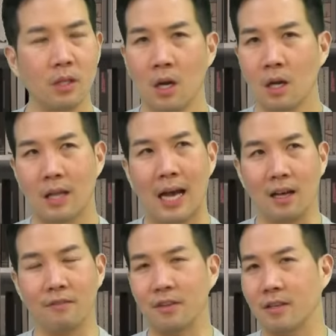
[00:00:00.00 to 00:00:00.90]
I
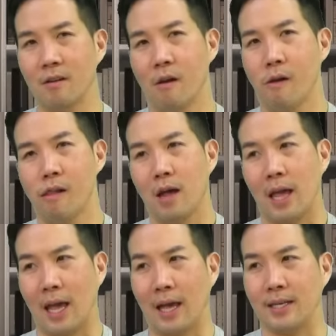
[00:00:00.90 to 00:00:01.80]
love it.
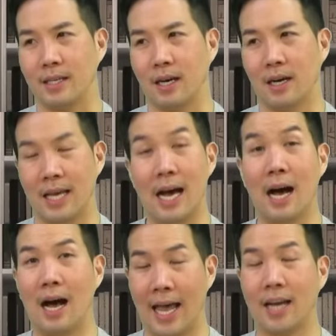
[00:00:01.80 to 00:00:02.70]
And yeah,
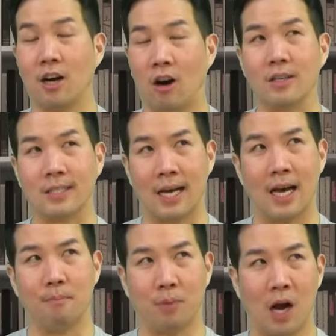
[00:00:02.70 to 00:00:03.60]
I had a hard
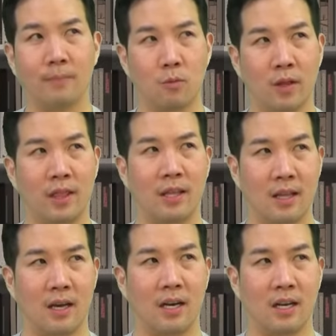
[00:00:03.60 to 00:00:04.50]
time probably within
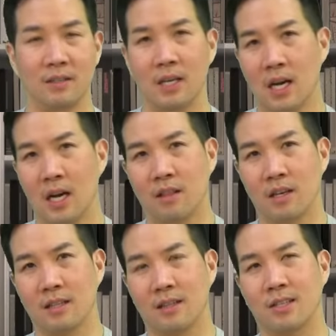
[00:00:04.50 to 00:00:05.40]
the
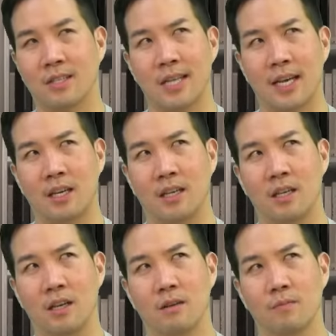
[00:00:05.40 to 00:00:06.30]
second
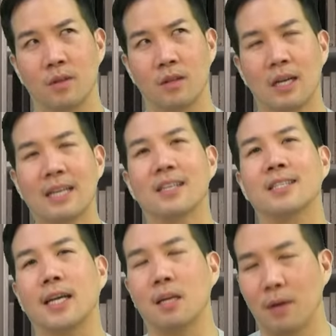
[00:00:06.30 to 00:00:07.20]

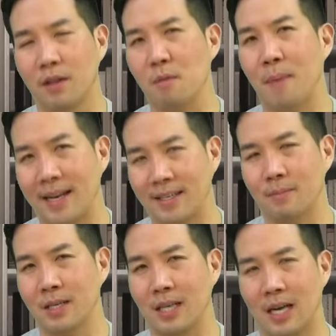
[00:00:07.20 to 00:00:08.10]
month of the
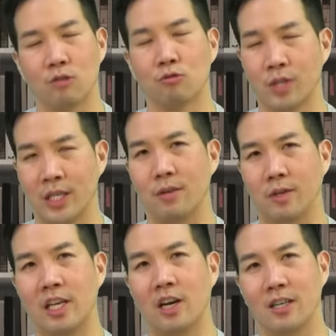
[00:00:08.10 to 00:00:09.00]
pandemic. I had a really,
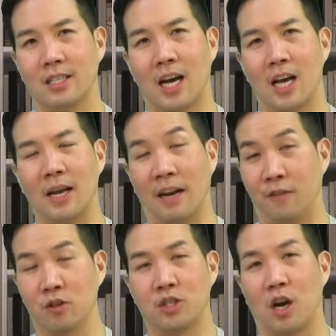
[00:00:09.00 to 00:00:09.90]
really hard time. And I
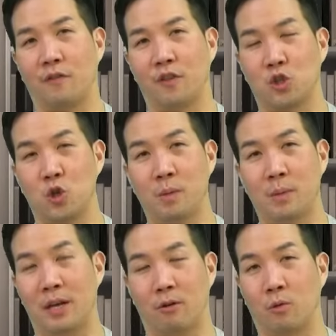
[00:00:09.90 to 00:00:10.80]
feel sorry for the two
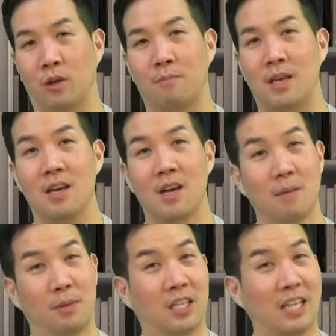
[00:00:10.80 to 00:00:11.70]
people that were with me
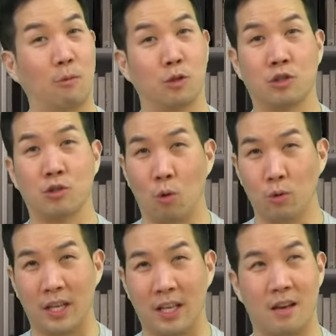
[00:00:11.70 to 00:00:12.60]
because I was
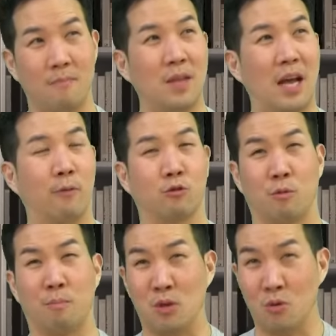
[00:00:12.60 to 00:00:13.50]
scolding them. I was
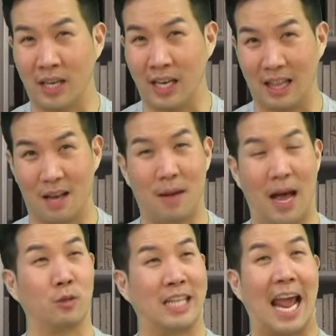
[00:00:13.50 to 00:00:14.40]
rebuking them. I
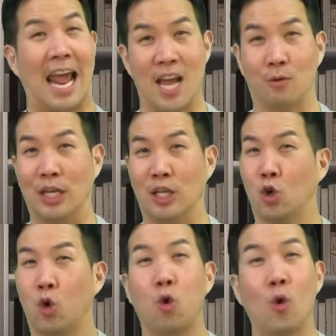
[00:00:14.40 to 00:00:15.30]
was angry
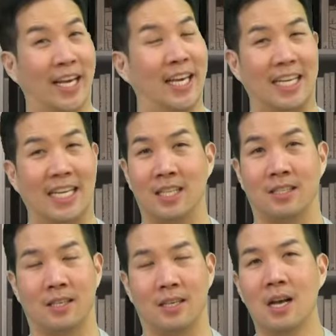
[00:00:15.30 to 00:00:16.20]
quick and
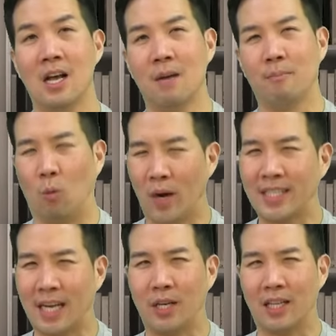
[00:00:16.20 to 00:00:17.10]
easy. But
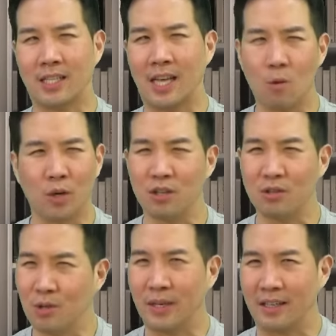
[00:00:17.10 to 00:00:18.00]
once I realized, hey, what are you
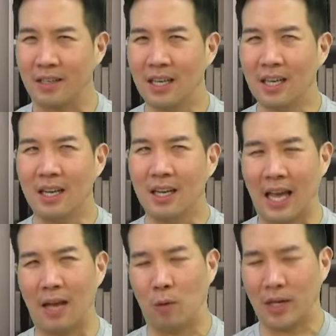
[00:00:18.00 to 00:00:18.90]
doing?
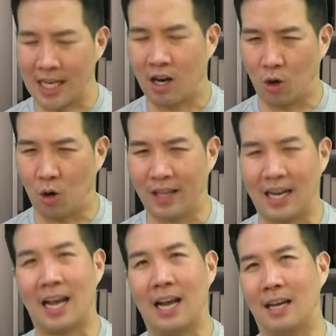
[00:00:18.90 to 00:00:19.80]
And once I got over that,
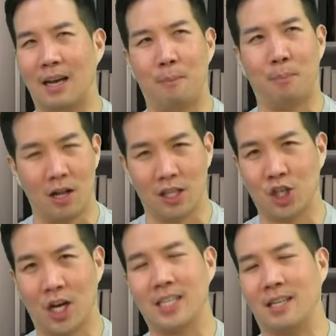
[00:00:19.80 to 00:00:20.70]
I
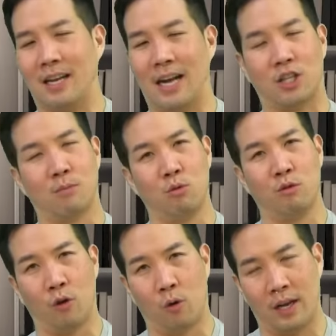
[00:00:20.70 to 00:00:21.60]
apologized, and then I had to move
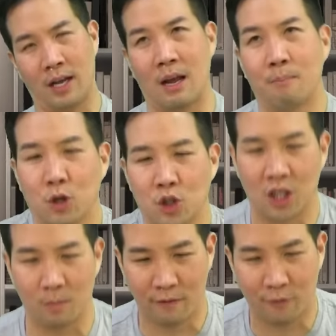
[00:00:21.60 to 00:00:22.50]
forward and push a
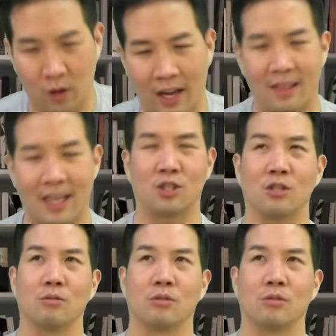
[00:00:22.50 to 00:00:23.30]
little bit forward like that too.